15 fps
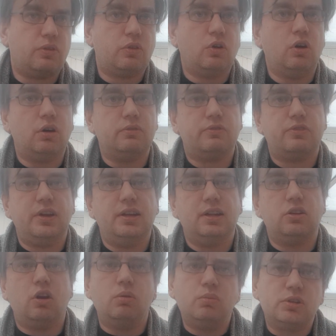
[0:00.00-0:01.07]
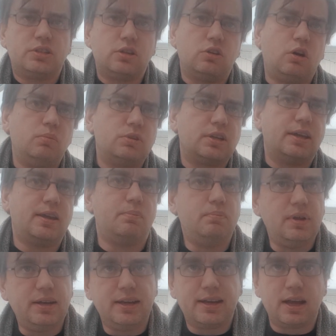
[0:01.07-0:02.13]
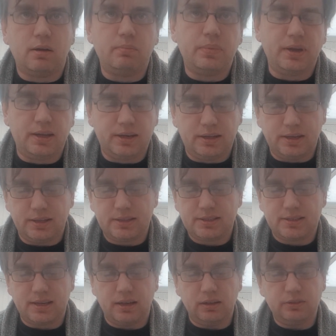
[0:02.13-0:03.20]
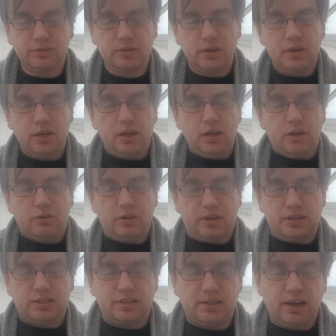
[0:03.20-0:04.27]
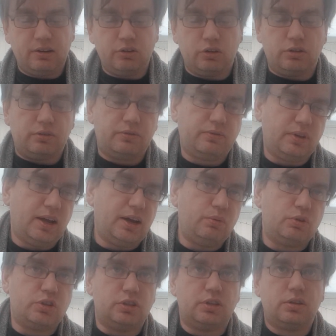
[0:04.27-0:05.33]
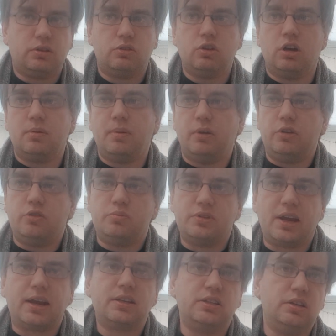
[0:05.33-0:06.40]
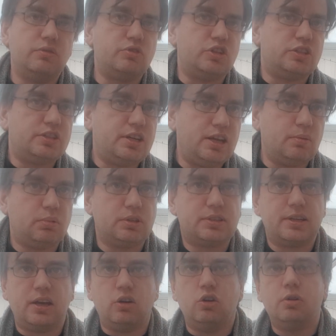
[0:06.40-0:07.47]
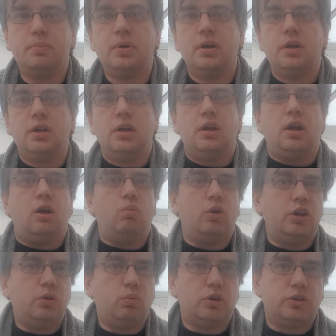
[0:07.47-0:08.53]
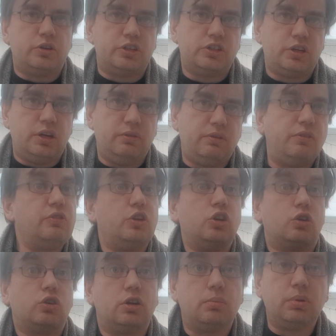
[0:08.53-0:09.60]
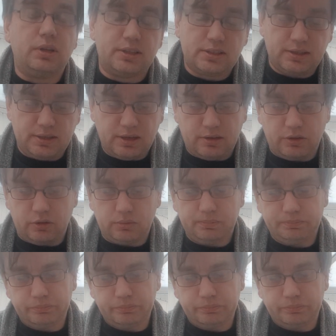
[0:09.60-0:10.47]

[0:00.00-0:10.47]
thought and feeling, almost like a mini campaign in itself. Creating a scenario on the fly, which will talk about your objectives, your table setup, and what you want to achieve if you're not going to play a scenario.